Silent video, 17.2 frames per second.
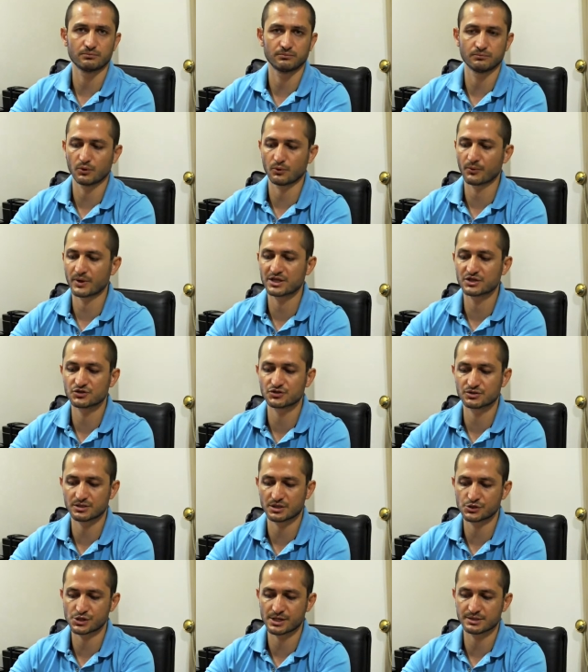what we can
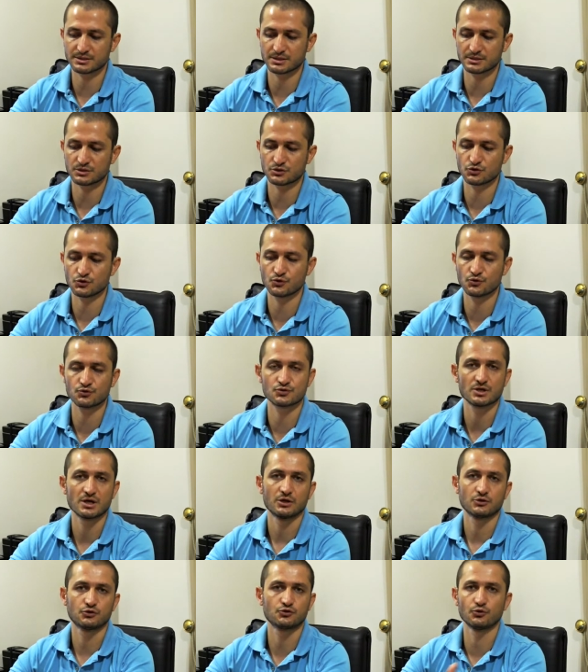suggest is to use
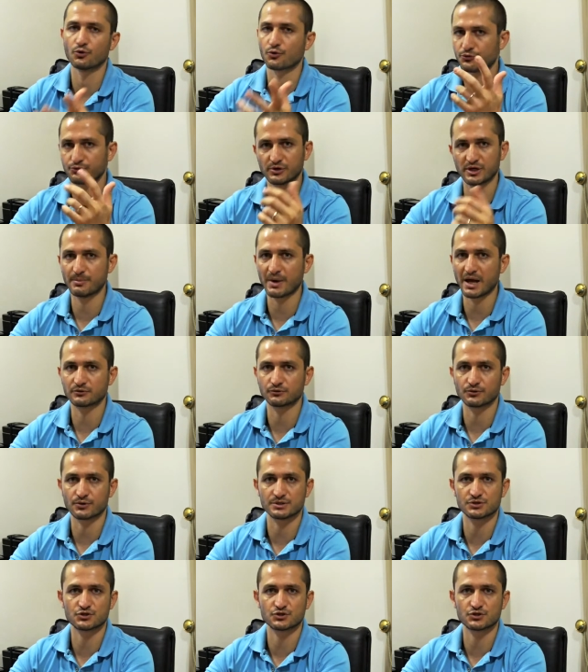2 or 3 batteries,